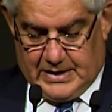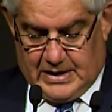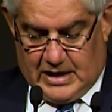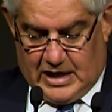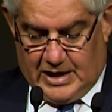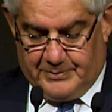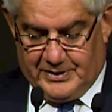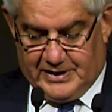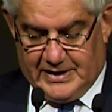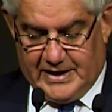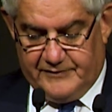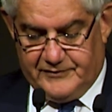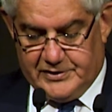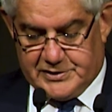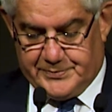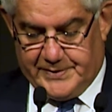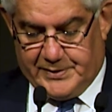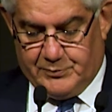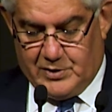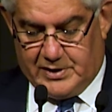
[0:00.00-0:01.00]
I believe it's
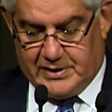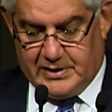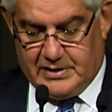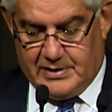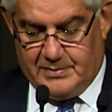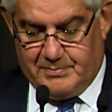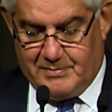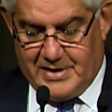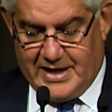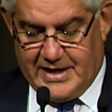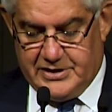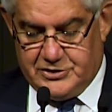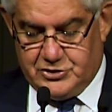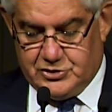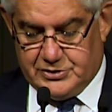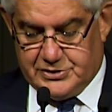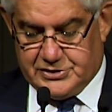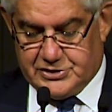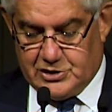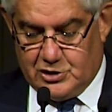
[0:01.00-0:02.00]
been one of the
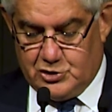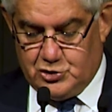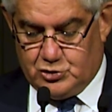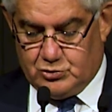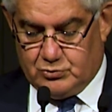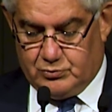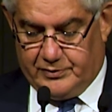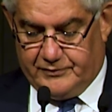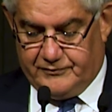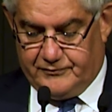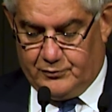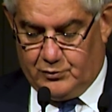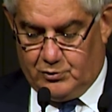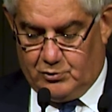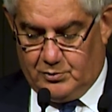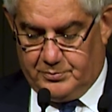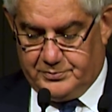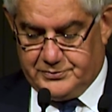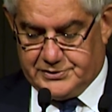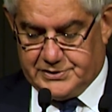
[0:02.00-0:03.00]
major social
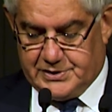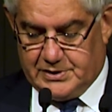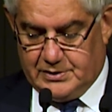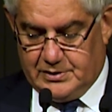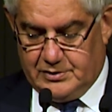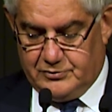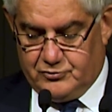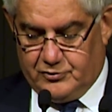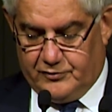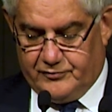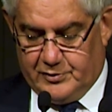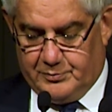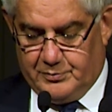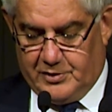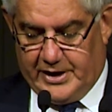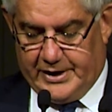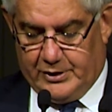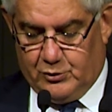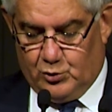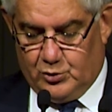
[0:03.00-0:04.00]
reforms driven
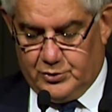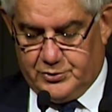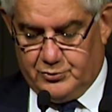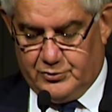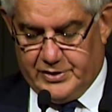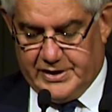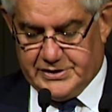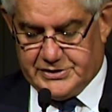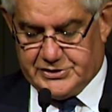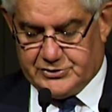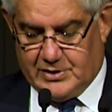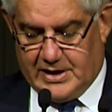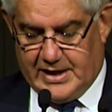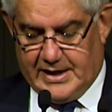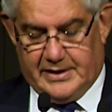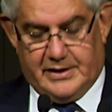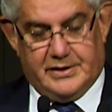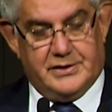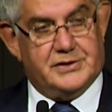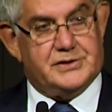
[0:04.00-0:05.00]
by ordinary
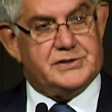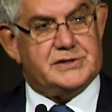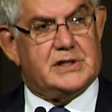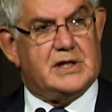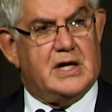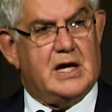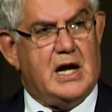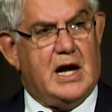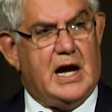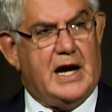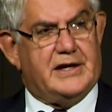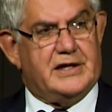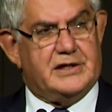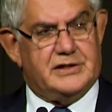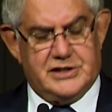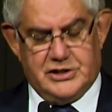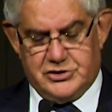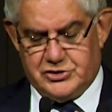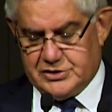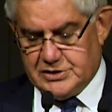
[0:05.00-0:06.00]
Australians and
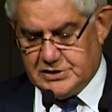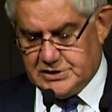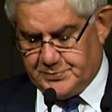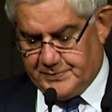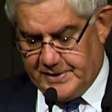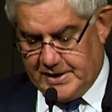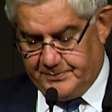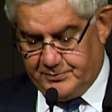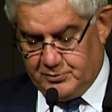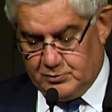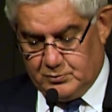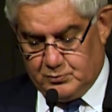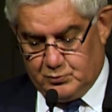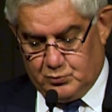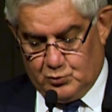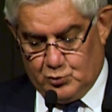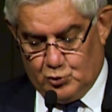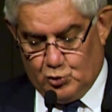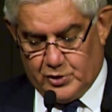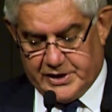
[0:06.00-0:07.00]
Indigenous people
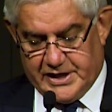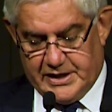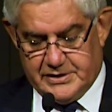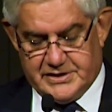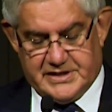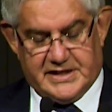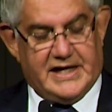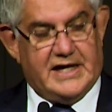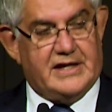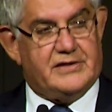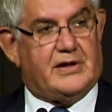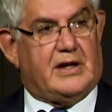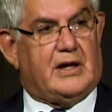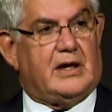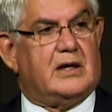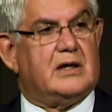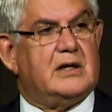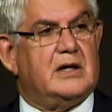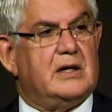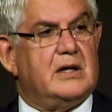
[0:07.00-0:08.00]
walking together
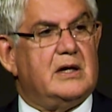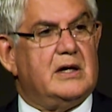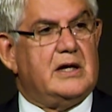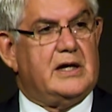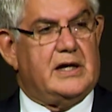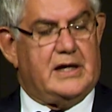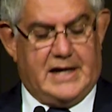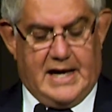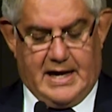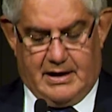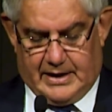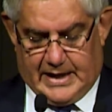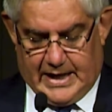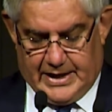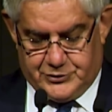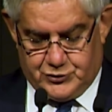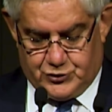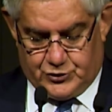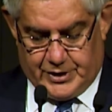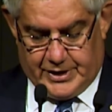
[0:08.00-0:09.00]
in our
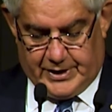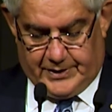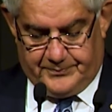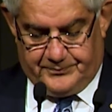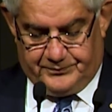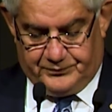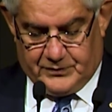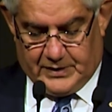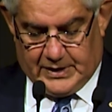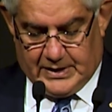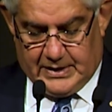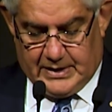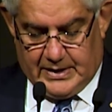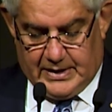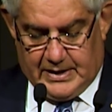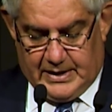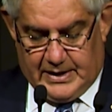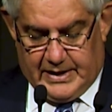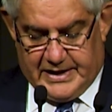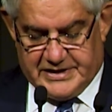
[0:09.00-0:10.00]
country.
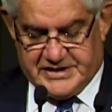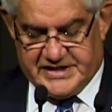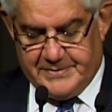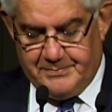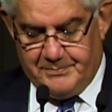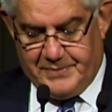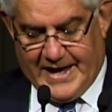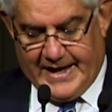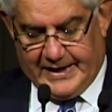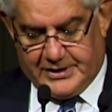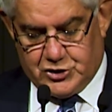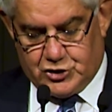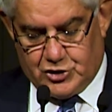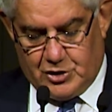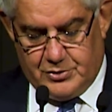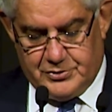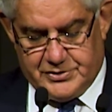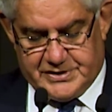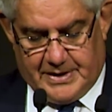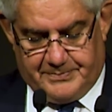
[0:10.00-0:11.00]
Its impact
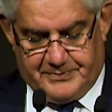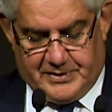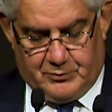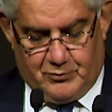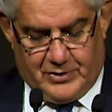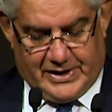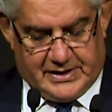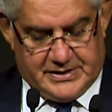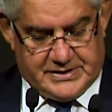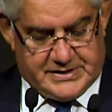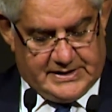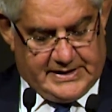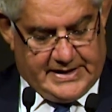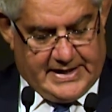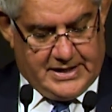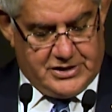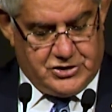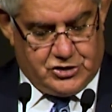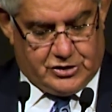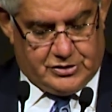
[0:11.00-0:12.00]
shows up in
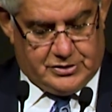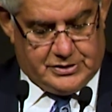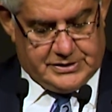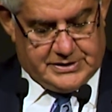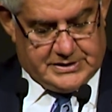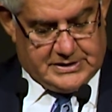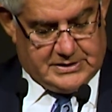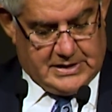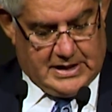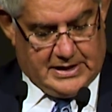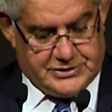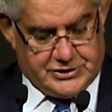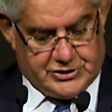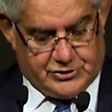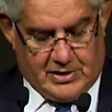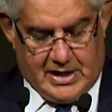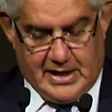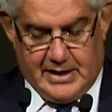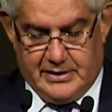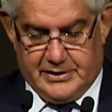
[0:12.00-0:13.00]
Reconciliations
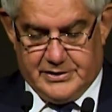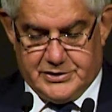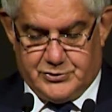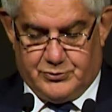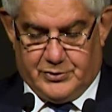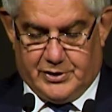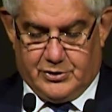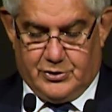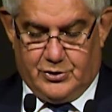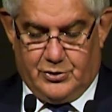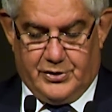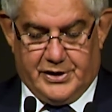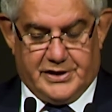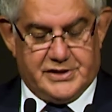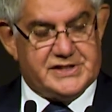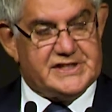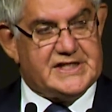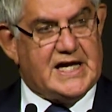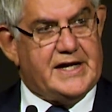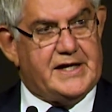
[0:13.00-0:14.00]
Australia's recurring
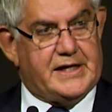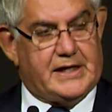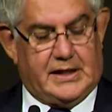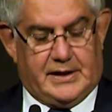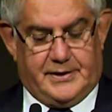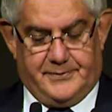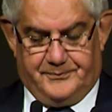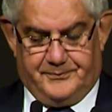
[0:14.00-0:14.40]
study.